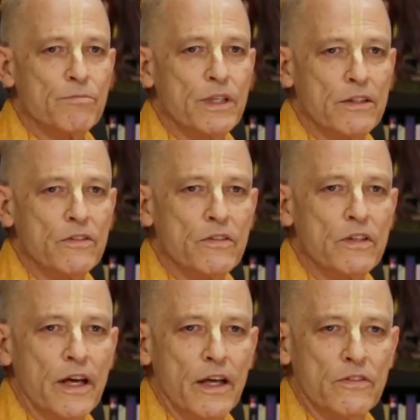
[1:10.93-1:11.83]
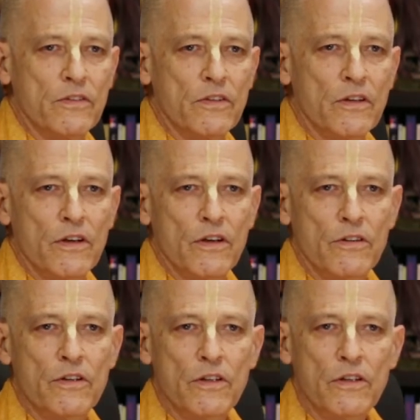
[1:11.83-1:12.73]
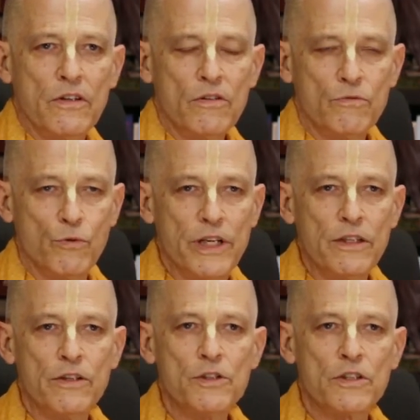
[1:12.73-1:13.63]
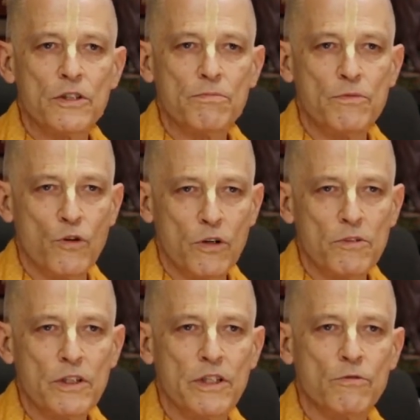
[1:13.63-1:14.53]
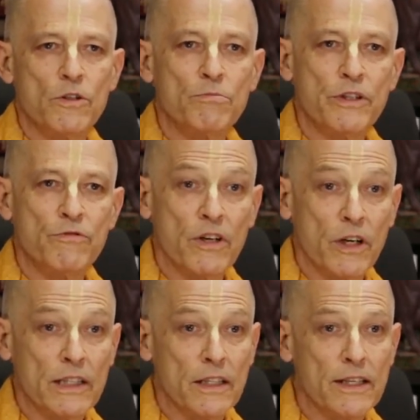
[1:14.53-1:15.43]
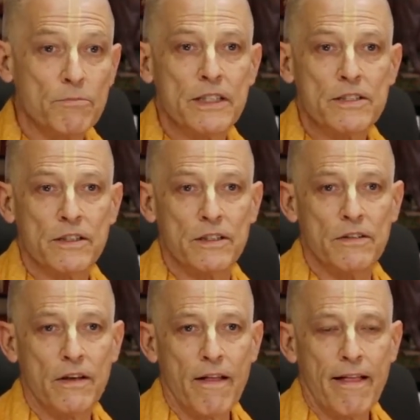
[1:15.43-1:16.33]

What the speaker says: means that the readership normally will be very limited.